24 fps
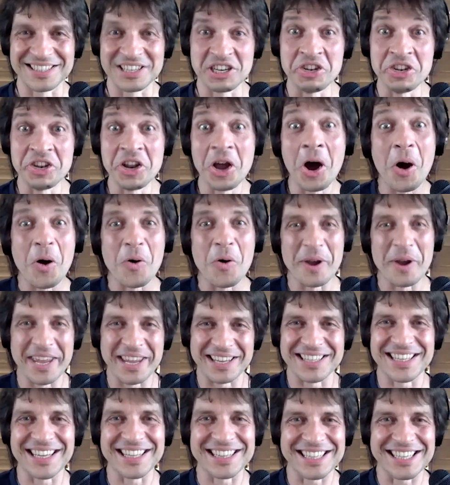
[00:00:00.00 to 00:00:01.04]

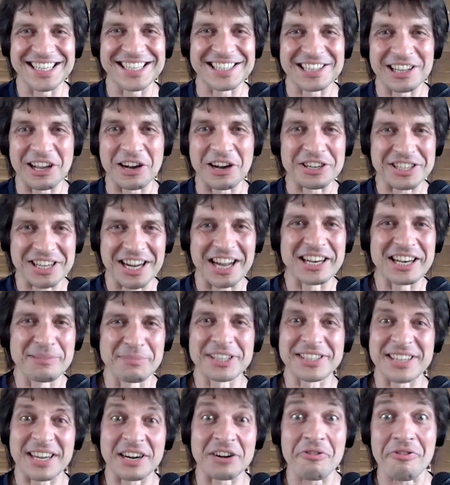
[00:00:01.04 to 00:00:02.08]
knowing that these large
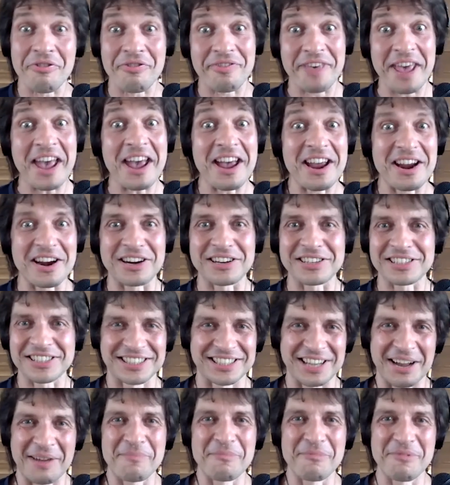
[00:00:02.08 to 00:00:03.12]
animals are there
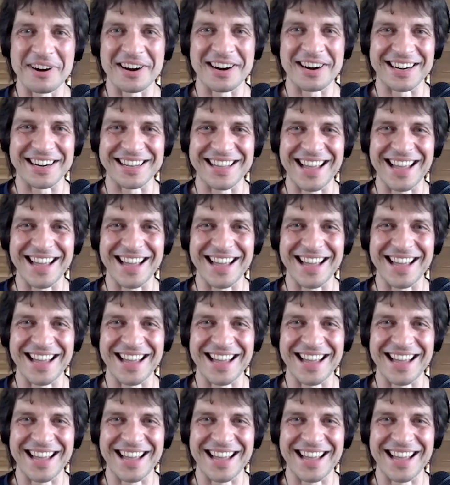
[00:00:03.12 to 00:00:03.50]
somewhere,